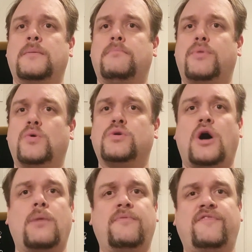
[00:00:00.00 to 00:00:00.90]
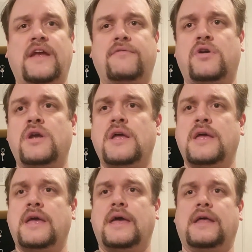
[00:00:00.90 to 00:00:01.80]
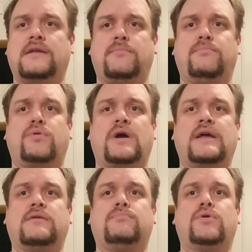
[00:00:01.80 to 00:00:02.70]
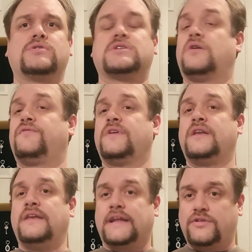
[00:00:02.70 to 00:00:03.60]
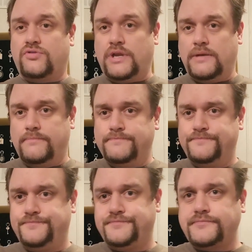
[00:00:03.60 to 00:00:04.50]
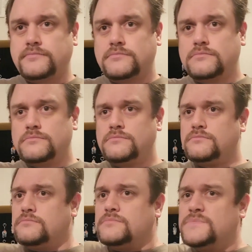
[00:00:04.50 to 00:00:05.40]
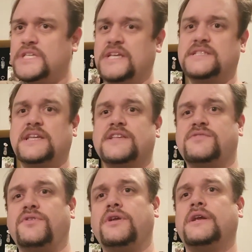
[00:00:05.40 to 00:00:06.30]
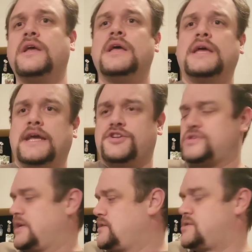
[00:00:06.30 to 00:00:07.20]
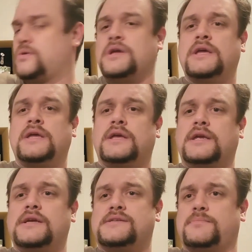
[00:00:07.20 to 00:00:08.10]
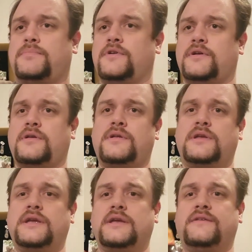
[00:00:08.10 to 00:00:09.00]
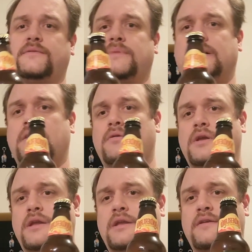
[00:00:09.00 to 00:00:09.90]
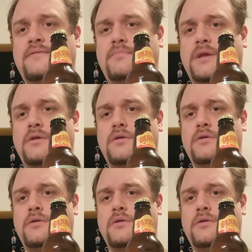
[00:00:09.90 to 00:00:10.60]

bold hop flavor, and a bright burst of nectarine. It sounds really interesting. So here is a bottle already. Here's a beer.